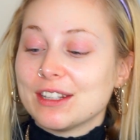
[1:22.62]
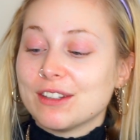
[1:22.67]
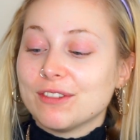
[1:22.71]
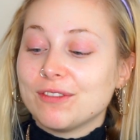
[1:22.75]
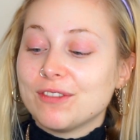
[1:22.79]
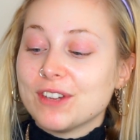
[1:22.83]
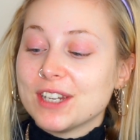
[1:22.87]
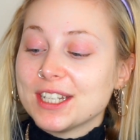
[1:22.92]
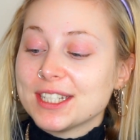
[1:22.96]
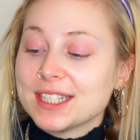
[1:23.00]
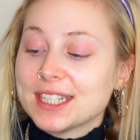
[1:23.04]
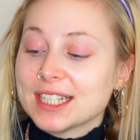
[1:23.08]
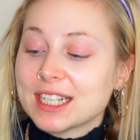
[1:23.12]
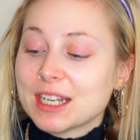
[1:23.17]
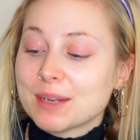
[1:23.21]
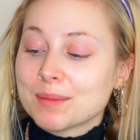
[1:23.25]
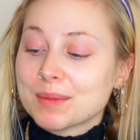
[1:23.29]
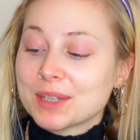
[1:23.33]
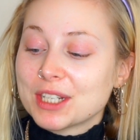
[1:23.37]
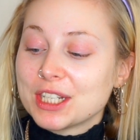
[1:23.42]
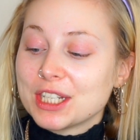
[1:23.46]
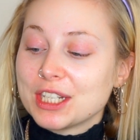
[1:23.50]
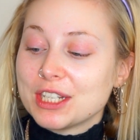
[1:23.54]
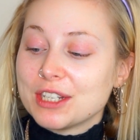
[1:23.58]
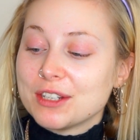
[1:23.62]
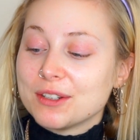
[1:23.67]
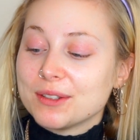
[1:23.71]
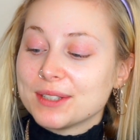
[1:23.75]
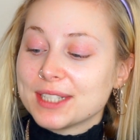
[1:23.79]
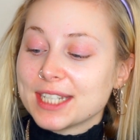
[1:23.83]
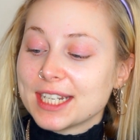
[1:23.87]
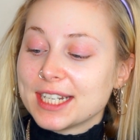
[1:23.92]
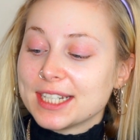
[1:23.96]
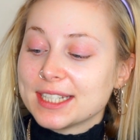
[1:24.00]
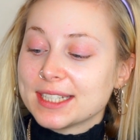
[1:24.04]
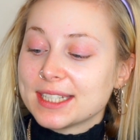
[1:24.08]
The first thing I'm going to
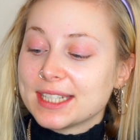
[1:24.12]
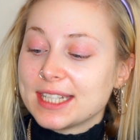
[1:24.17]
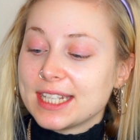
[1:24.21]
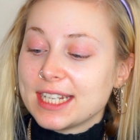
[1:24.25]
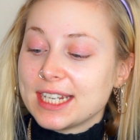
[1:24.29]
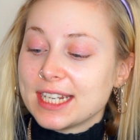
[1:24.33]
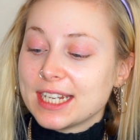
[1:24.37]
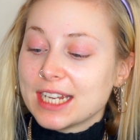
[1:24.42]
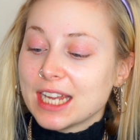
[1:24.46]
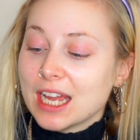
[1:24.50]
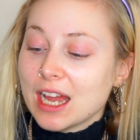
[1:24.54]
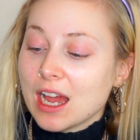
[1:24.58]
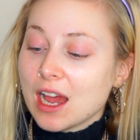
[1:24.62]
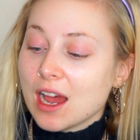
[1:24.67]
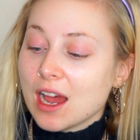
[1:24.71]
use is the